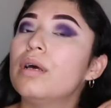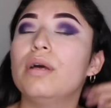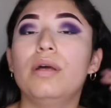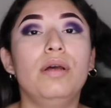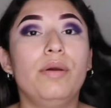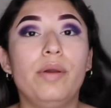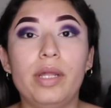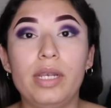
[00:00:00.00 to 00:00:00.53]

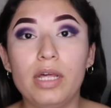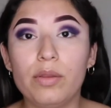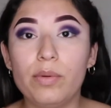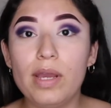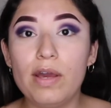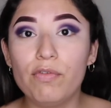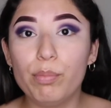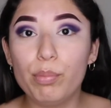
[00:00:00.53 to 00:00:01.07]
Okay, now that we
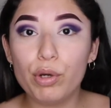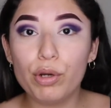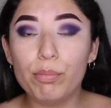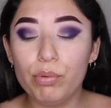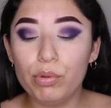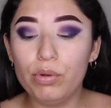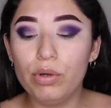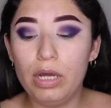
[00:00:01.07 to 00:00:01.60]
have the
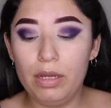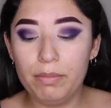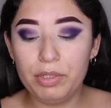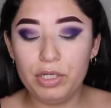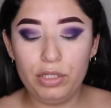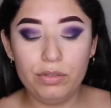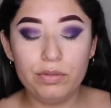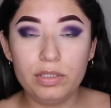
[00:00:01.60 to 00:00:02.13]
purple, I'm
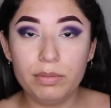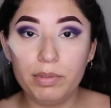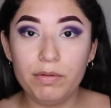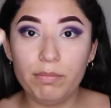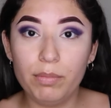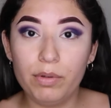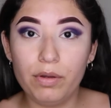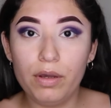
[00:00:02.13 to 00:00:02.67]
gonna use a bit of
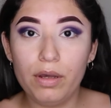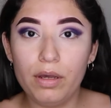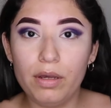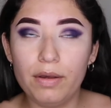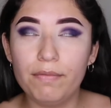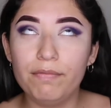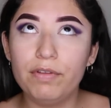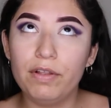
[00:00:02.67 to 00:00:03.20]

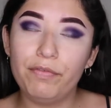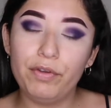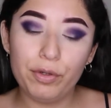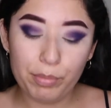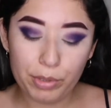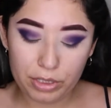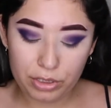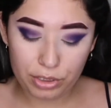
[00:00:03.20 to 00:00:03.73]
fluffier
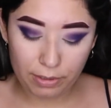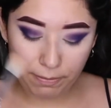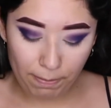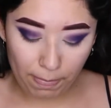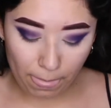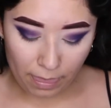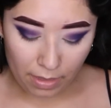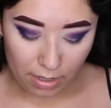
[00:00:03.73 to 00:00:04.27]
brush
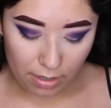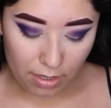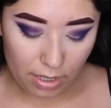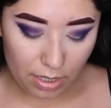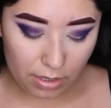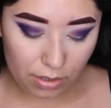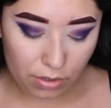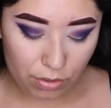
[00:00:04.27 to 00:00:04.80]

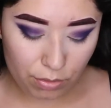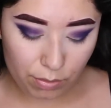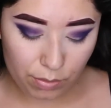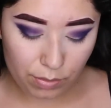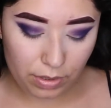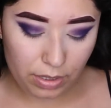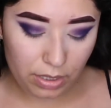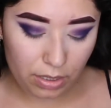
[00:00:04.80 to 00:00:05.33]
and
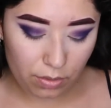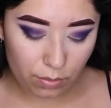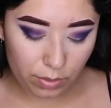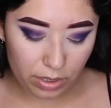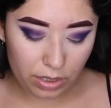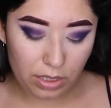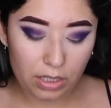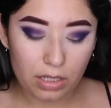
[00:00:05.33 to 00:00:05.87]
go in
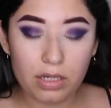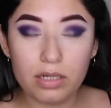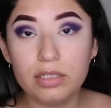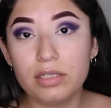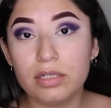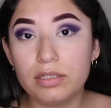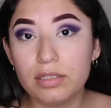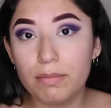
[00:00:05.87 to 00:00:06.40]
with the
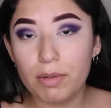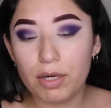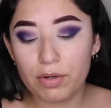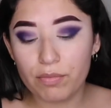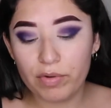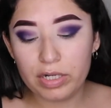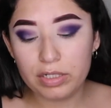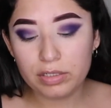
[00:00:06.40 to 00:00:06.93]
Anastasia Modern
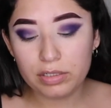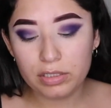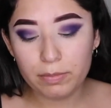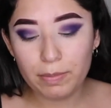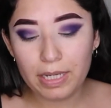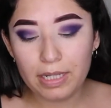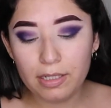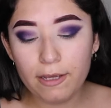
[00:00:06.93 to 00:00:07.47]
Renaissance
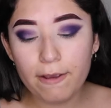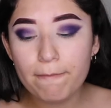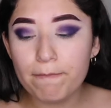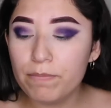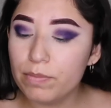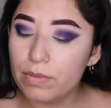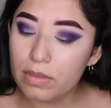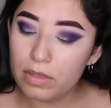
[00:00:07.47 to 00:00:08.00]
palette.
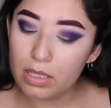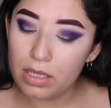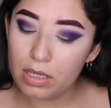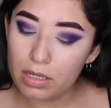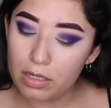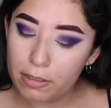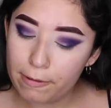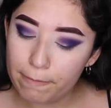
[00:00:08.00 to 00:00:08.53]
The,
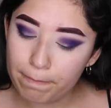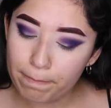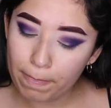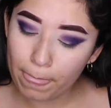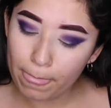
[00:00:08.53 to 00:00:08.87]
I